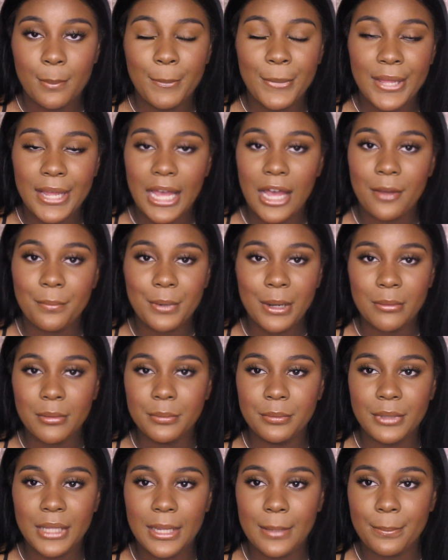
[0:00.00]
but I'll
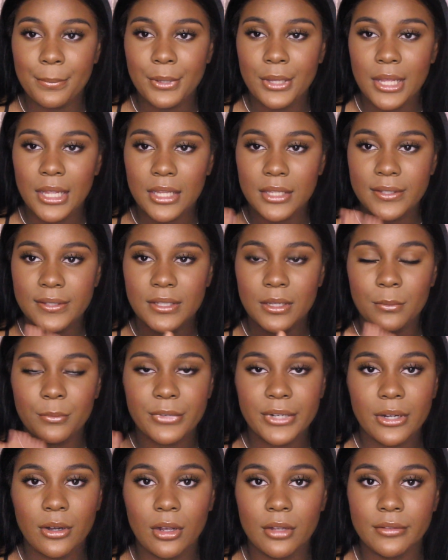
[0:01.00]
probably put
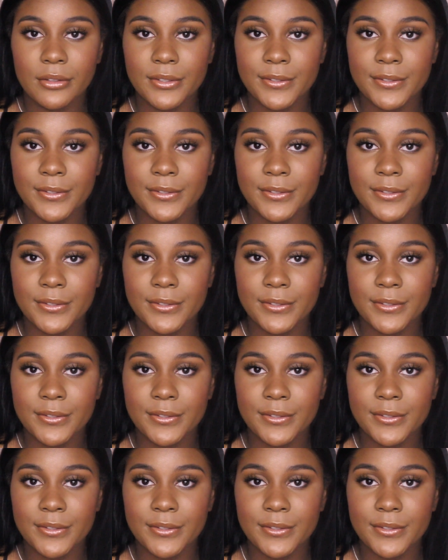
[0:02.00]
somewhere on